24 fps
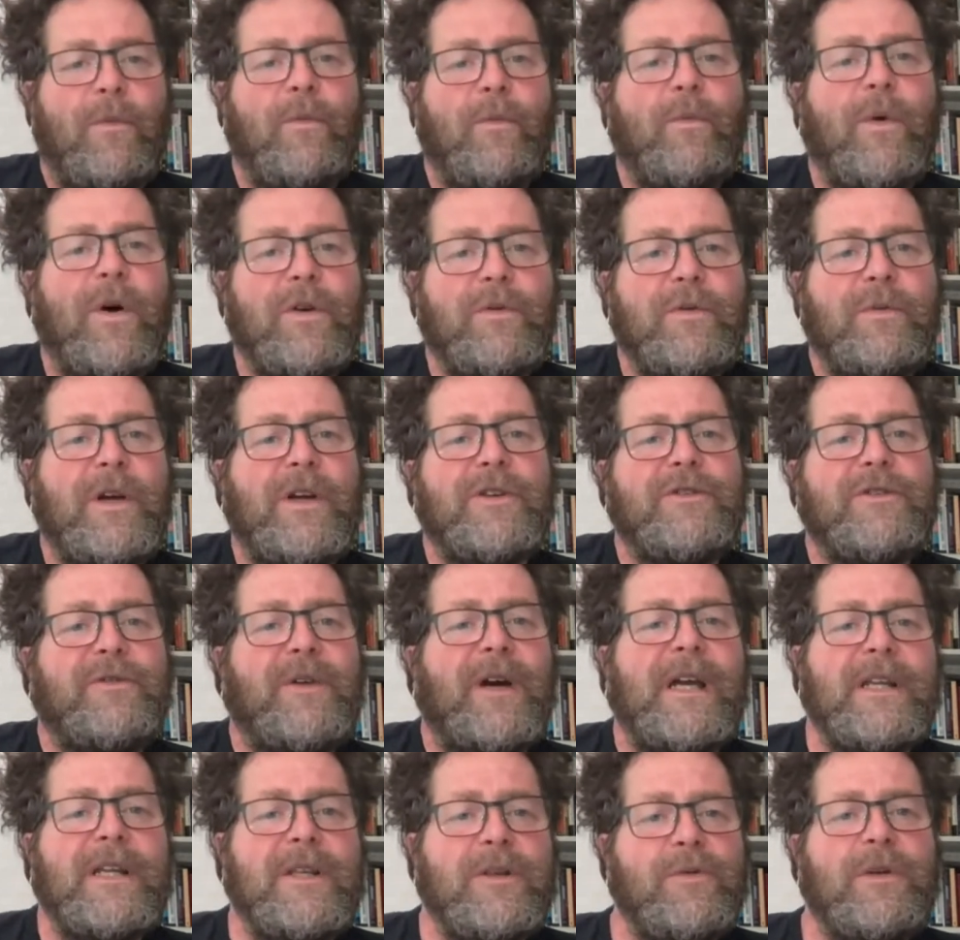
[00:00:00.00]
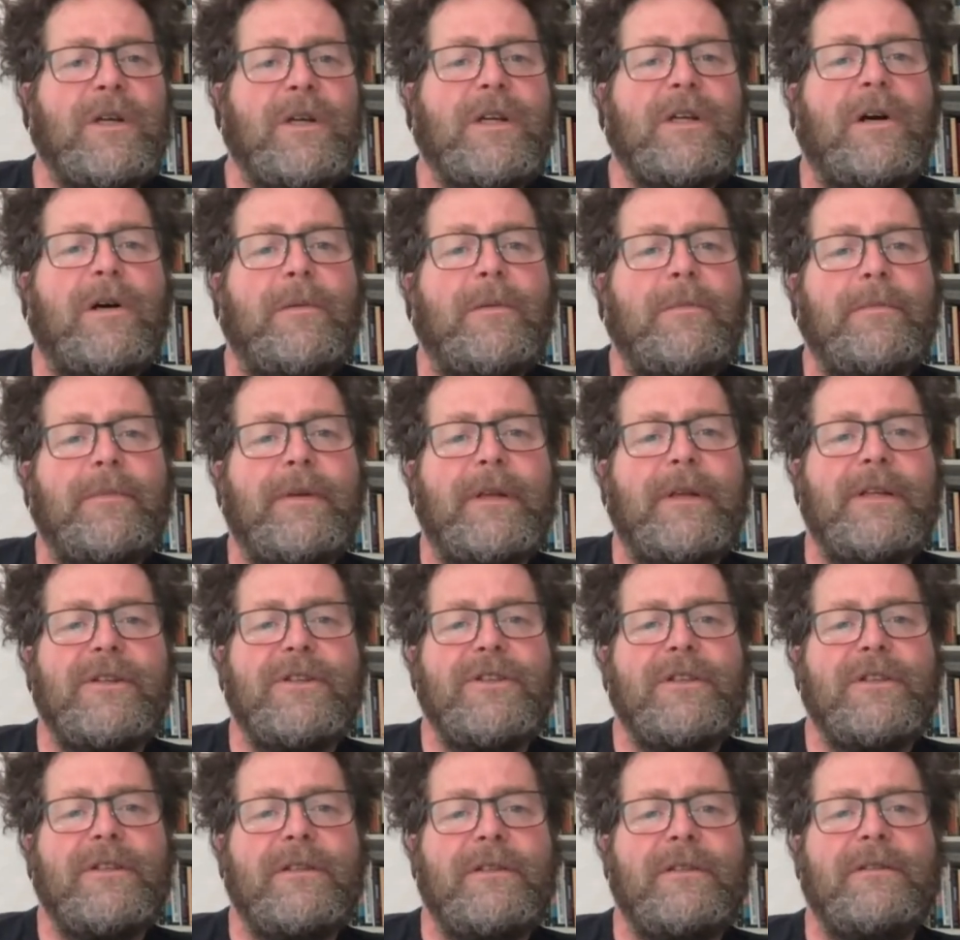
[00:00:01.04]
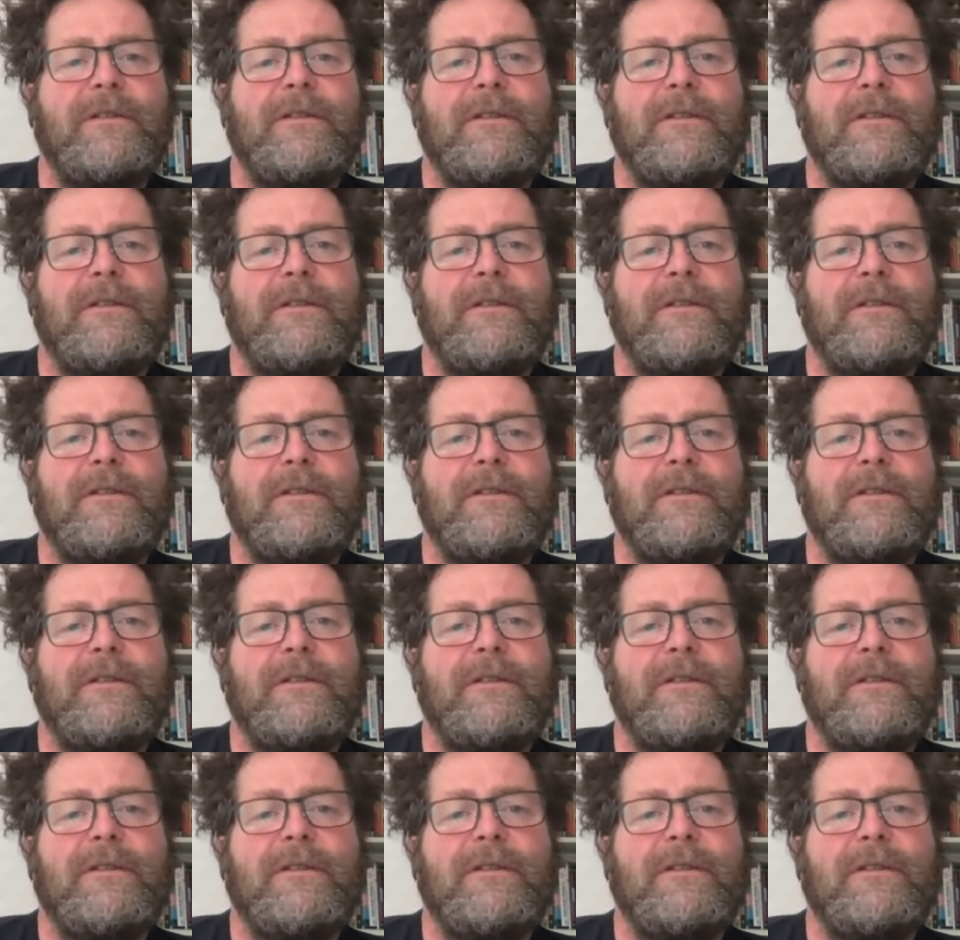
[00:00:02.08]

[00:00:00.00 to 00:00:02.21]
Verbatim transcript: what we are trying to accomplish?